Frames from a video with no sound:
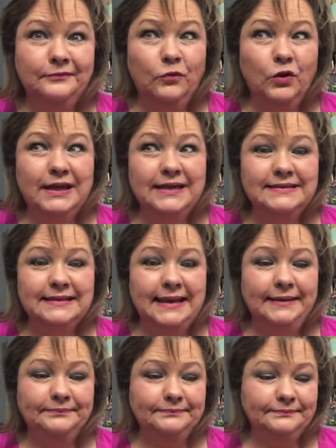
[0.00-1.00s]
What can I
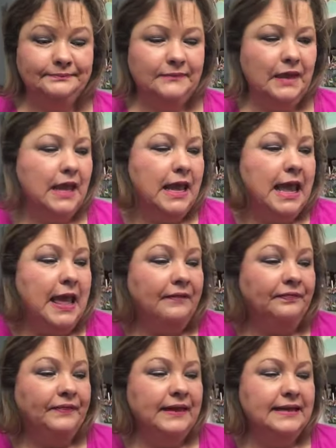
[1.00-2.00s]
say?
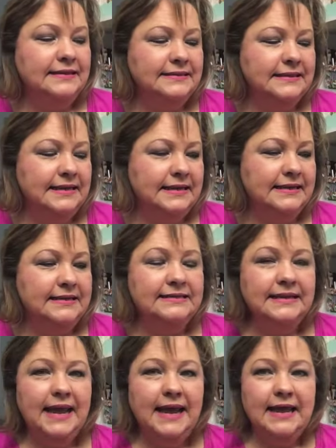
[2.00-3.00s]
This
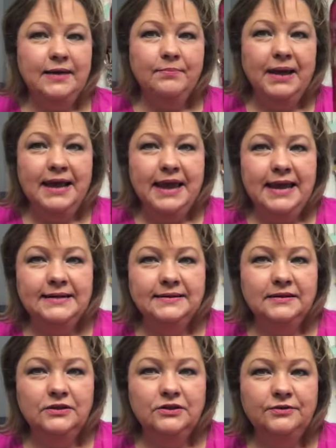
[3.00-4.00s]
is by
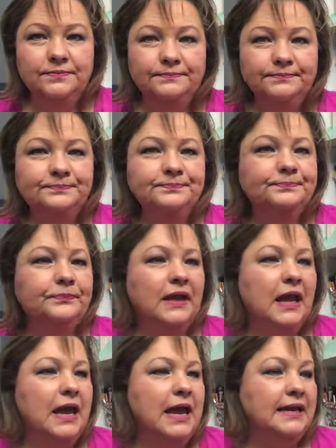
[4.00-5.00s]
Andalou
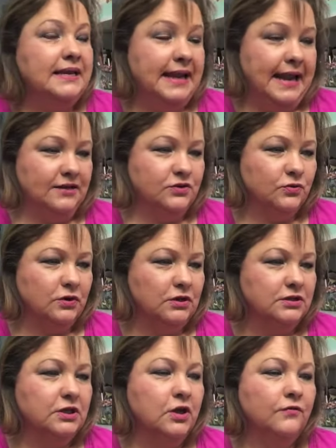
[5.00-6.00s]

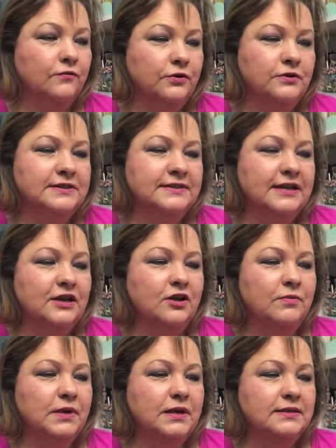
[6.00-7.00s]
Naturals Fruit
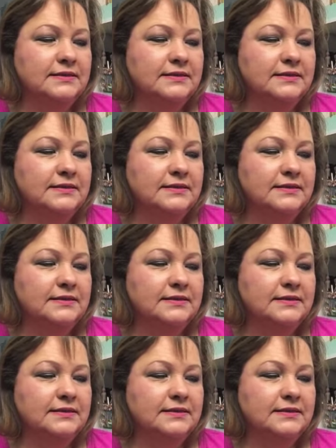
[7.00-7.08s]
Stem.